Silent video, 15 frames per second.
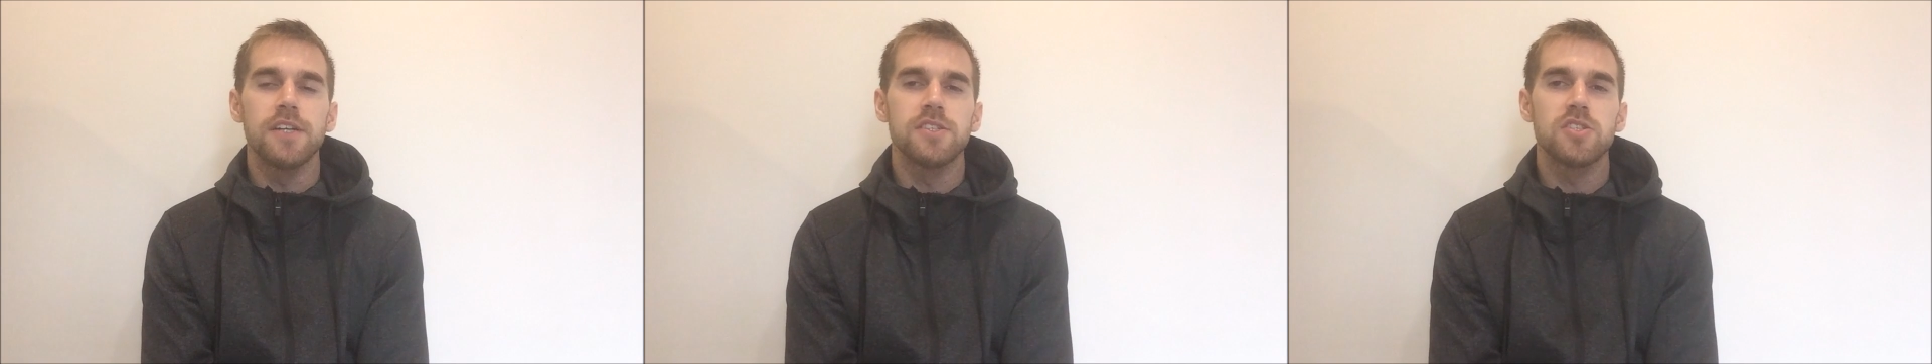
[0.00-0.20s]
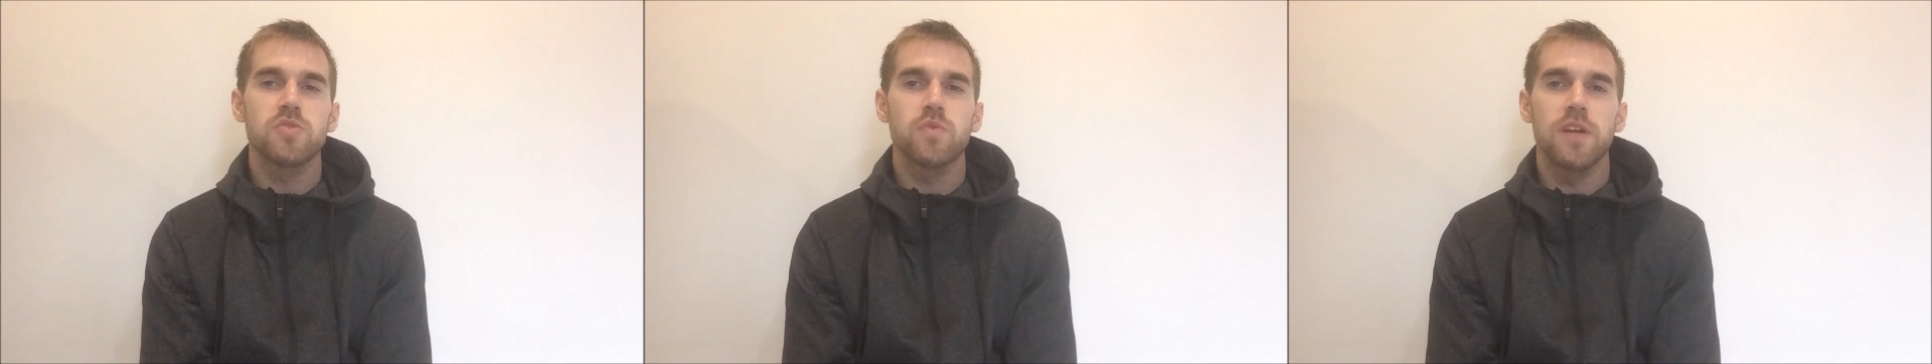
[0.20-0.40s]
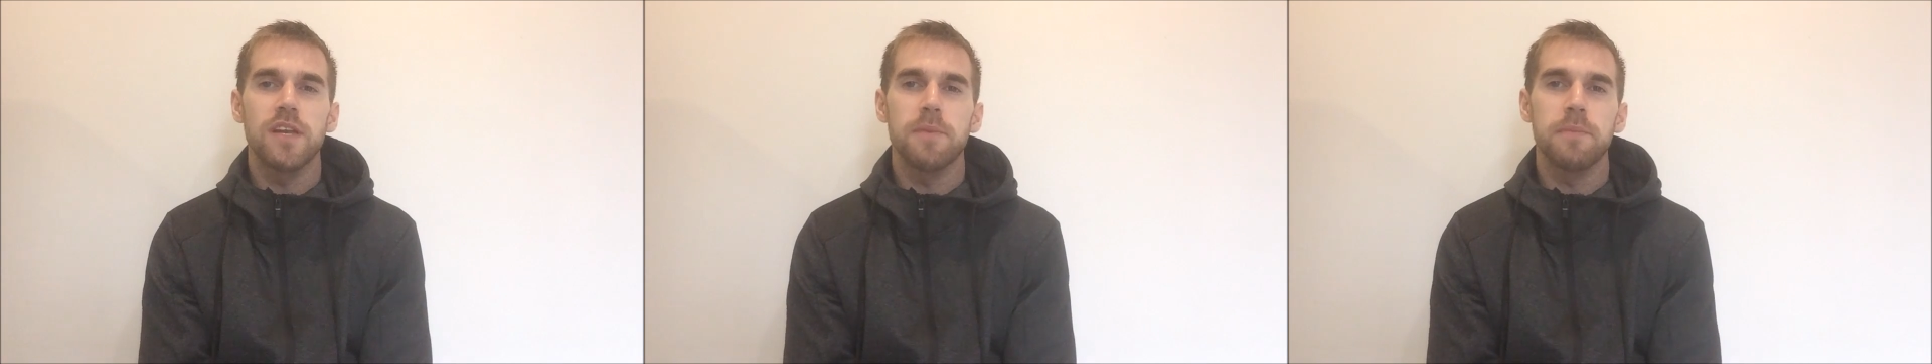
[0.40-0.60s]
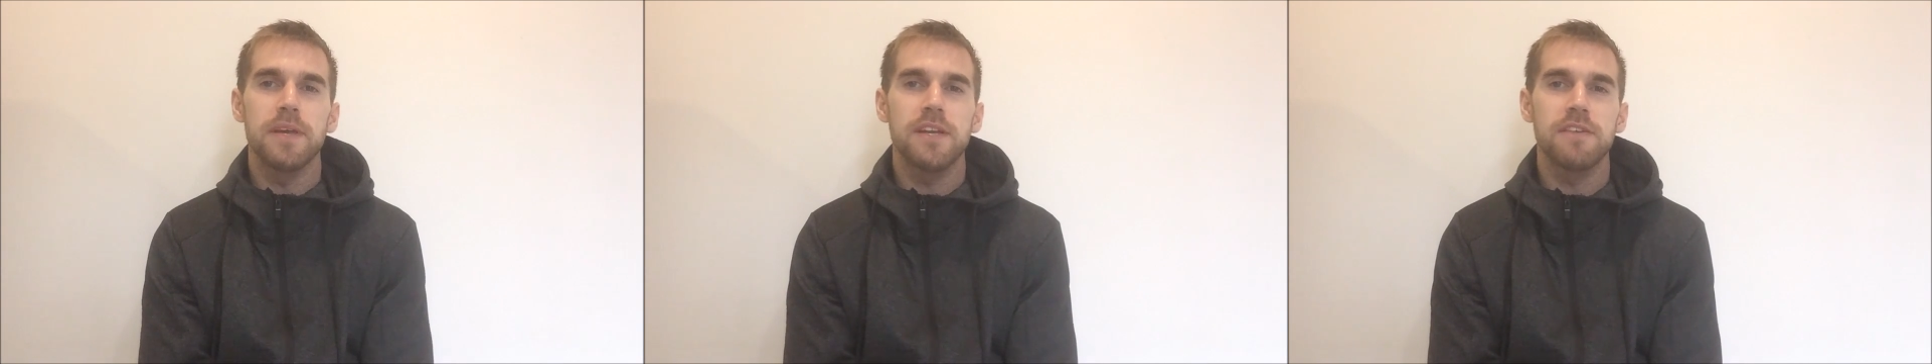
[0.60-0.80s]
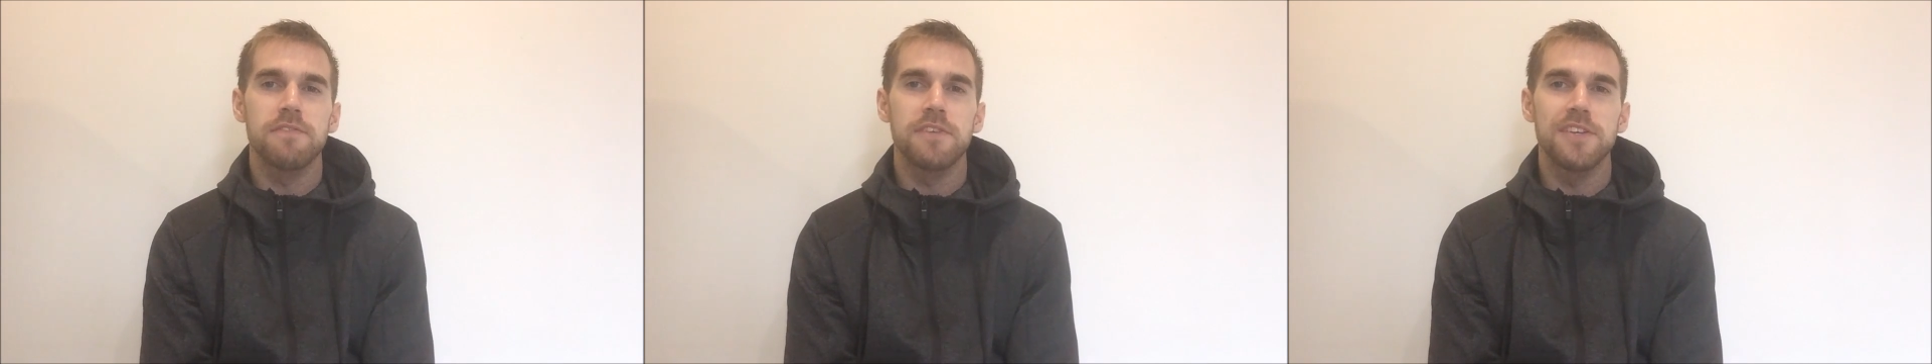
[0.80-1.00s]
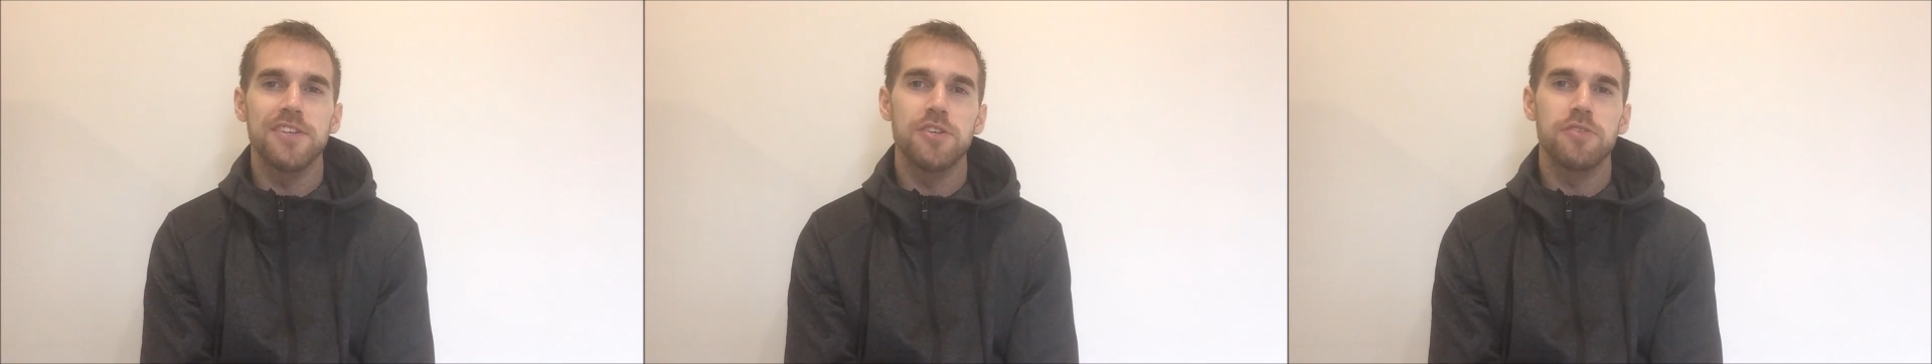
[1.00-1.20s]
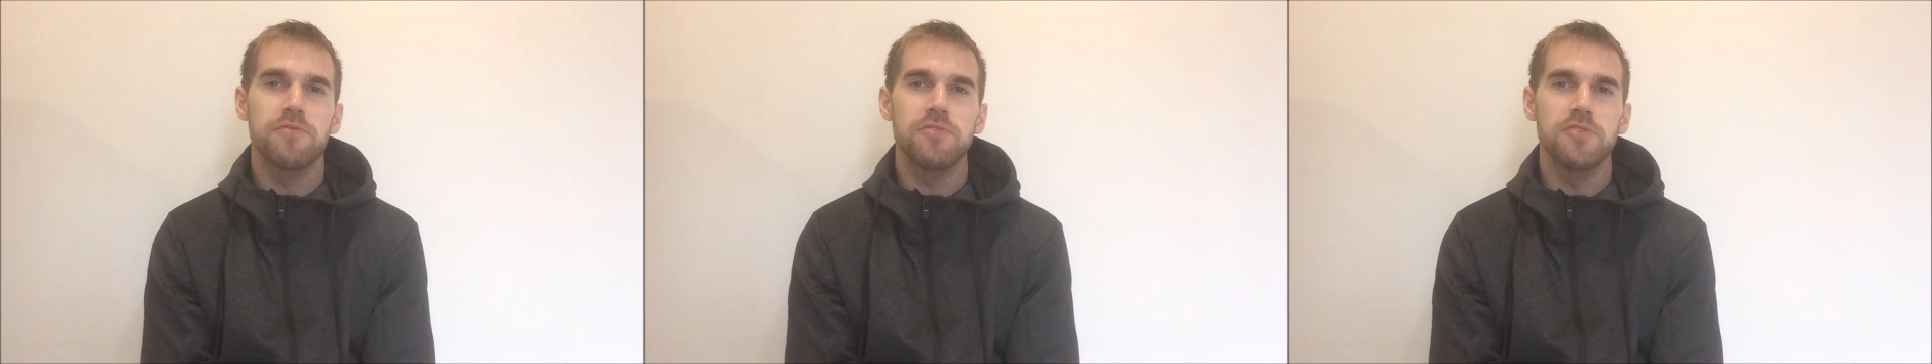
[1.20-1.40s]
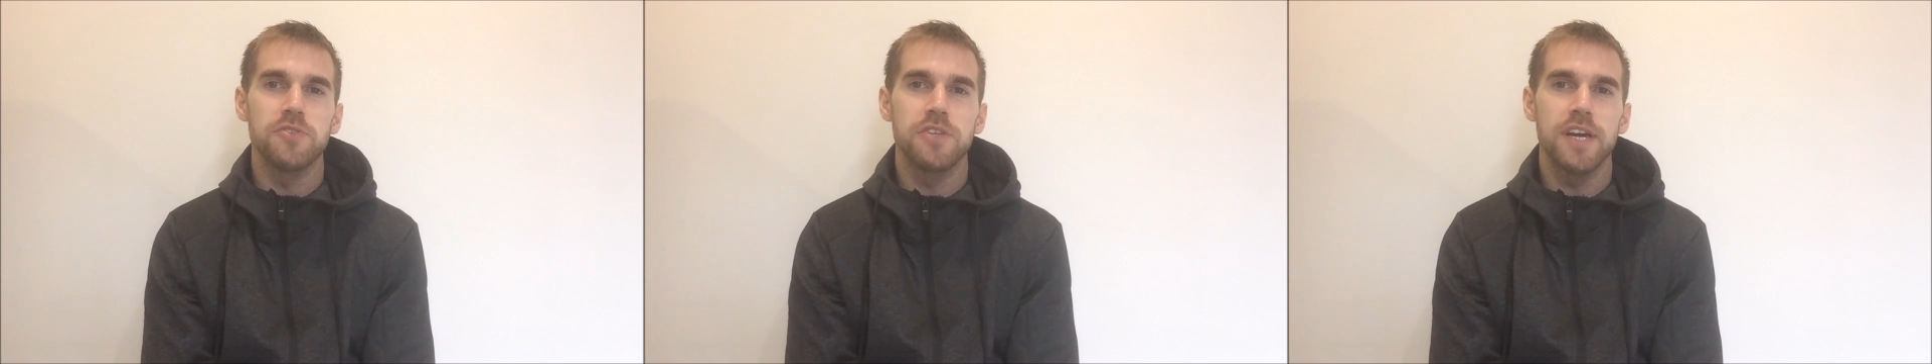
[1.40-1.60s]
Just wanted to make a video
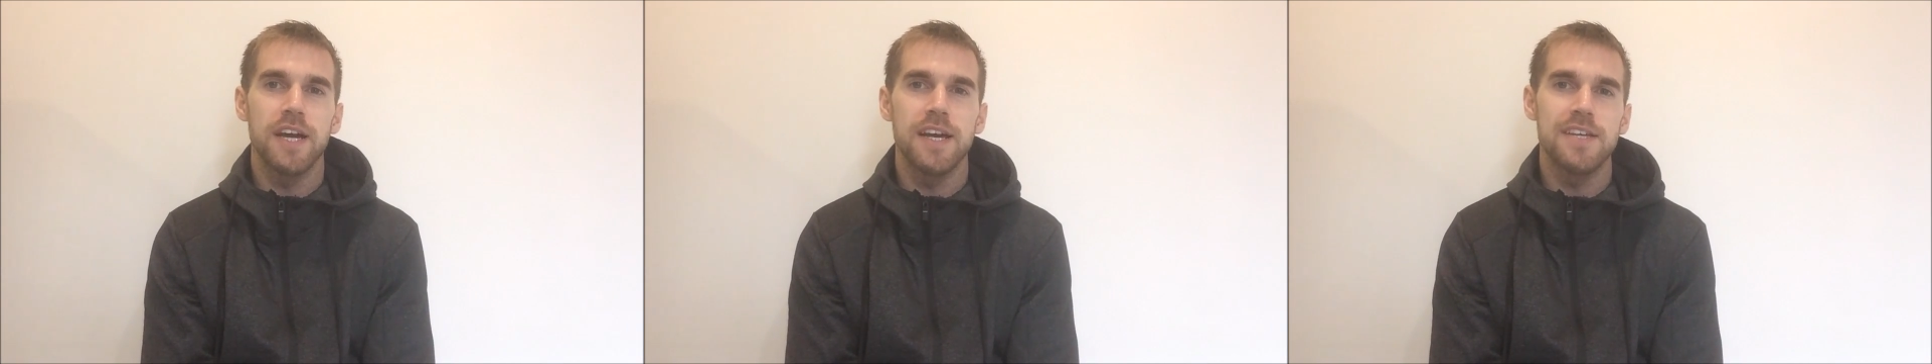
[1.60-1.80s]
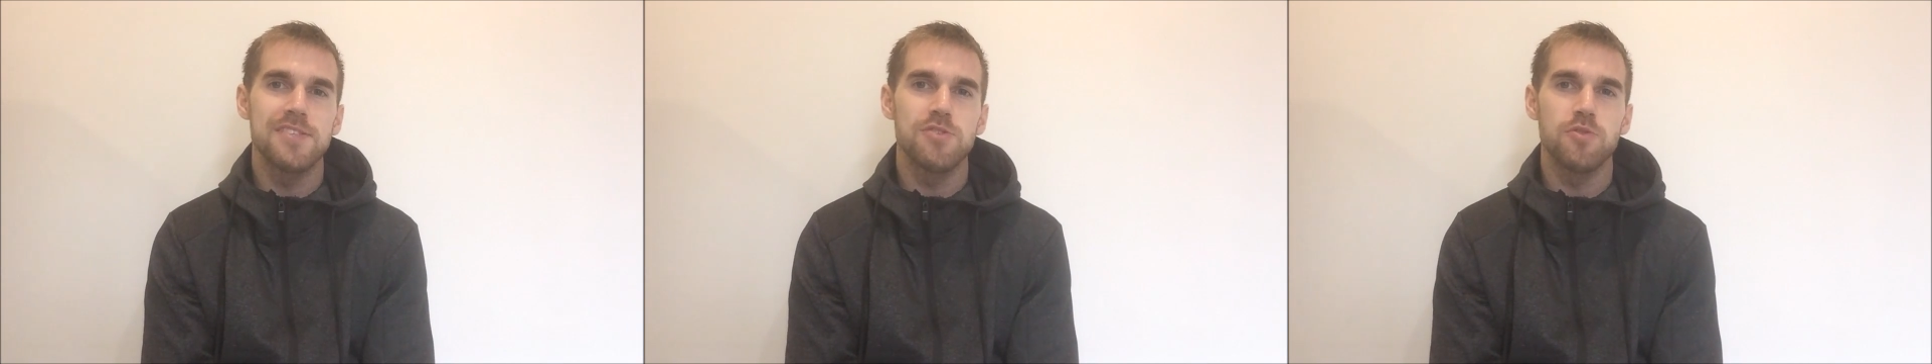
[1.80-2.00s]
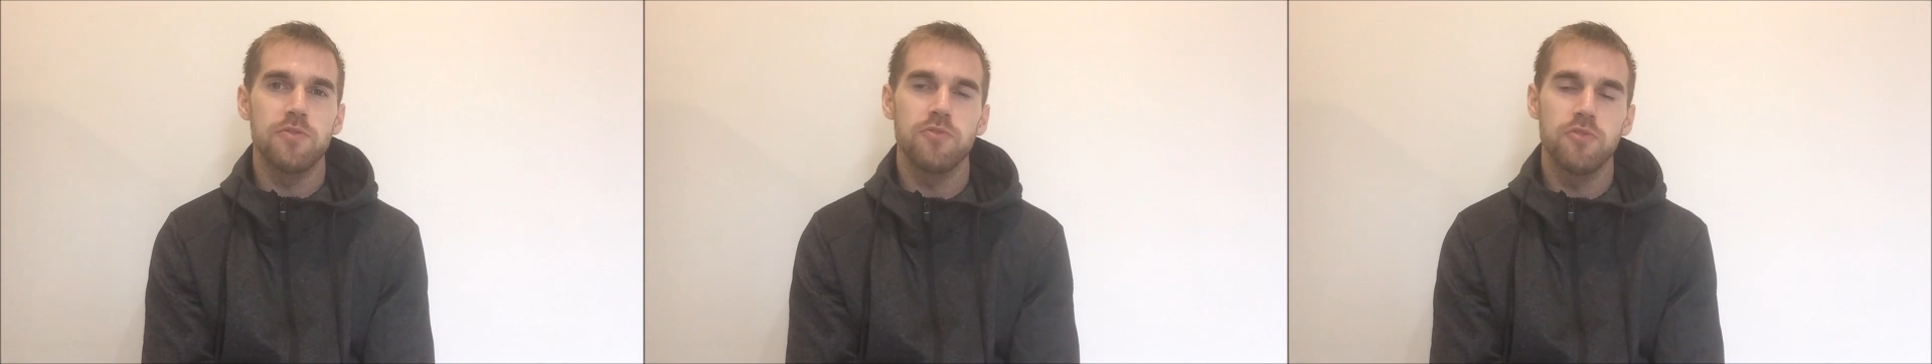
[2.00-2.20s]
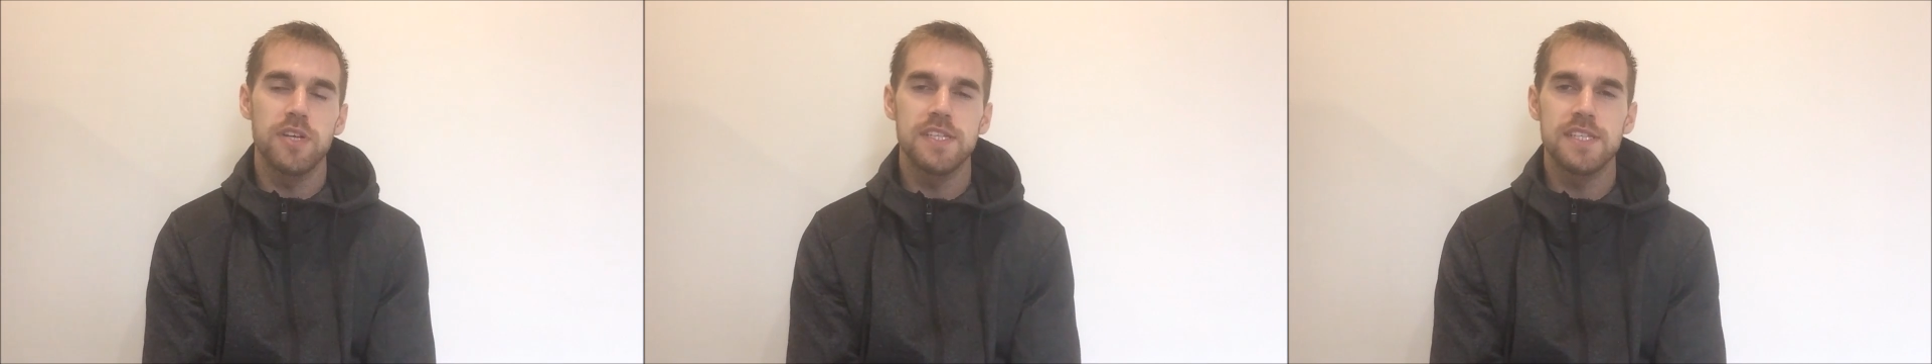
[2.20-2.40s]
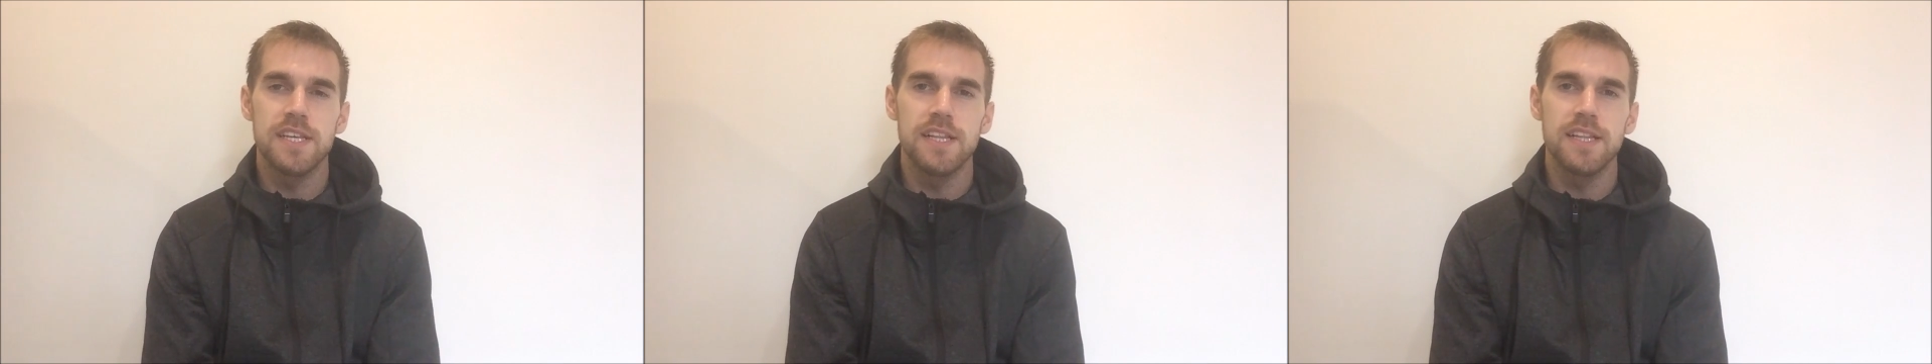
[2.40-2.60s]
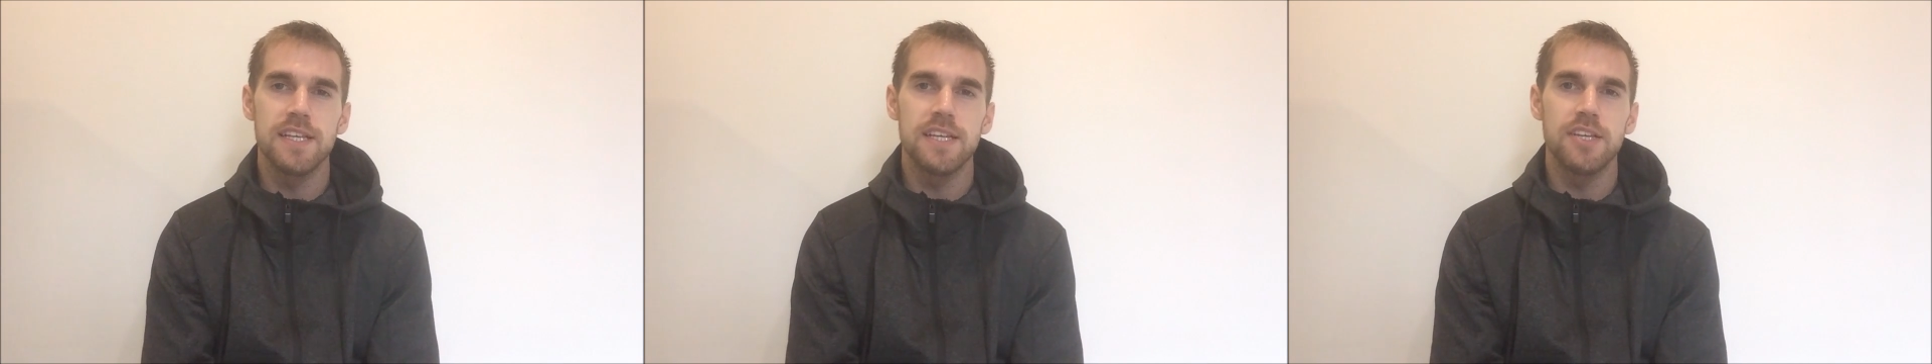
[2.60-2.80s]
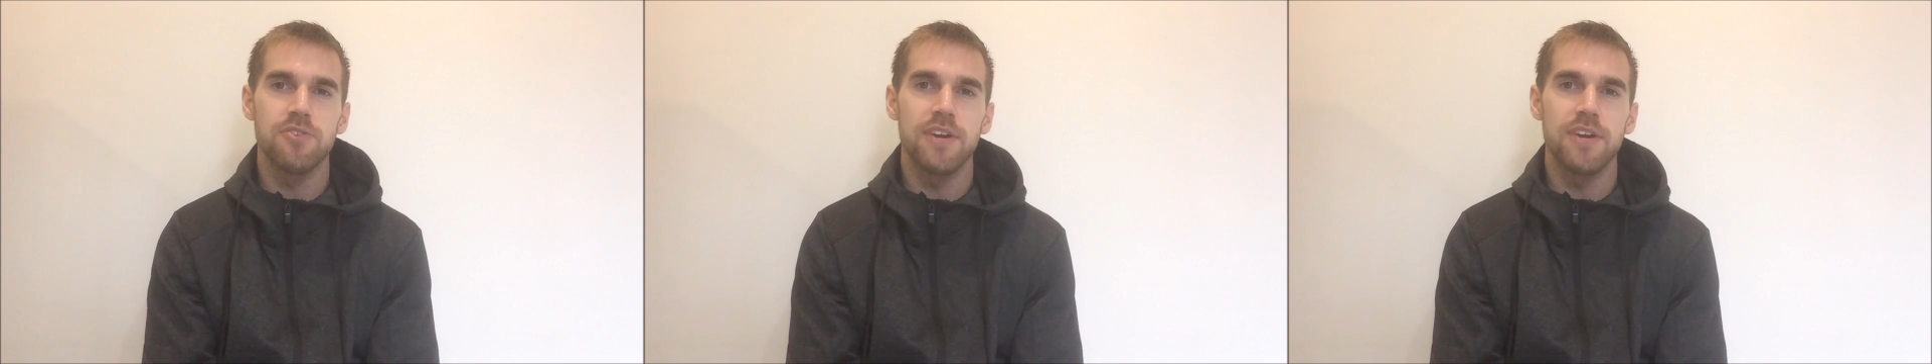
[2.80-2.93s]
for you guys who have recently